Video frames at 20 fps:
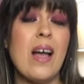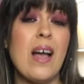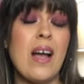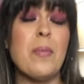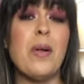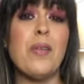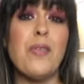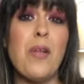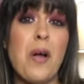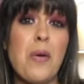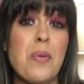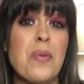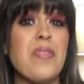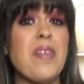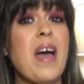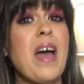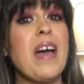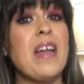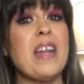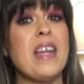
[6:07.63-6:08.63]
Along with
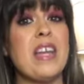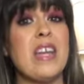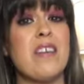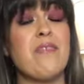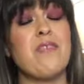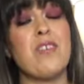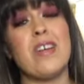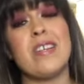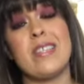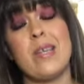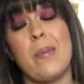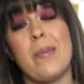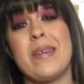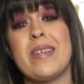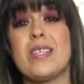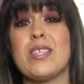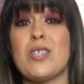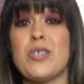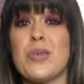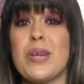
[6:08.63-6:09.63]
that, if your SLP
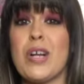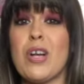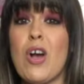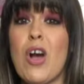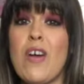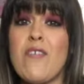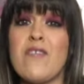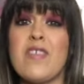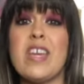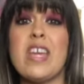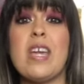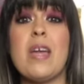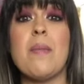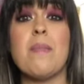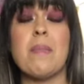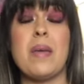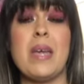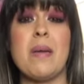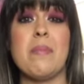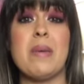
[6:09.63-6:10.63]
doesn't drink coffee,
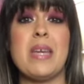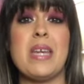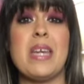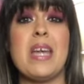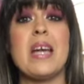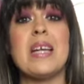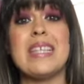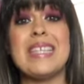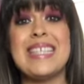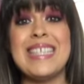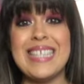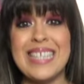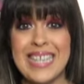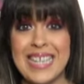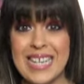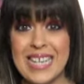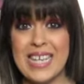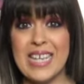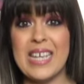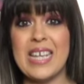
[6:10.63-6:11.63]
maybe
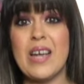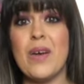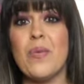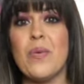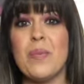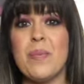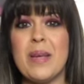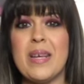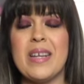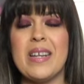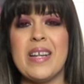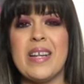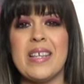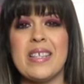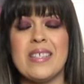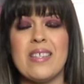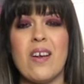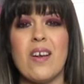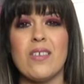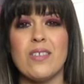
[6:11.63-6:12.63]
tea would be a nice
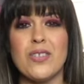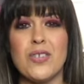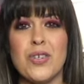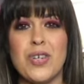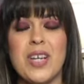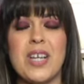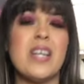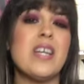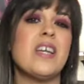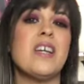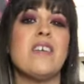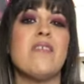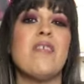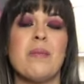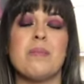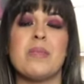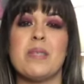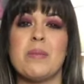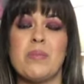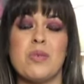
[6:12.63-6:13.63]

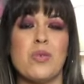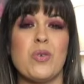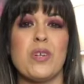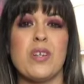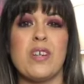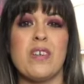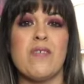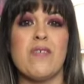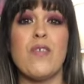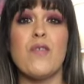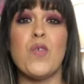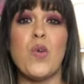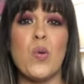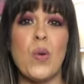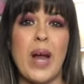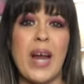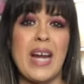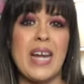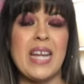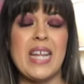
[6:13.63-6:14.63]
alternative, some sort of
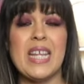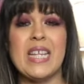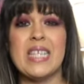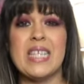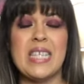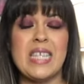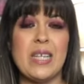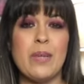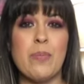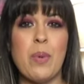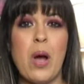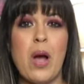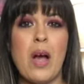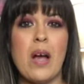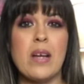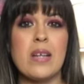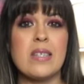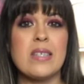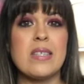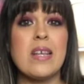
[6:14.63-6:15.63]
variety tea
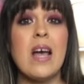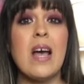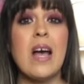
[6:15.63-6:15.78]
box.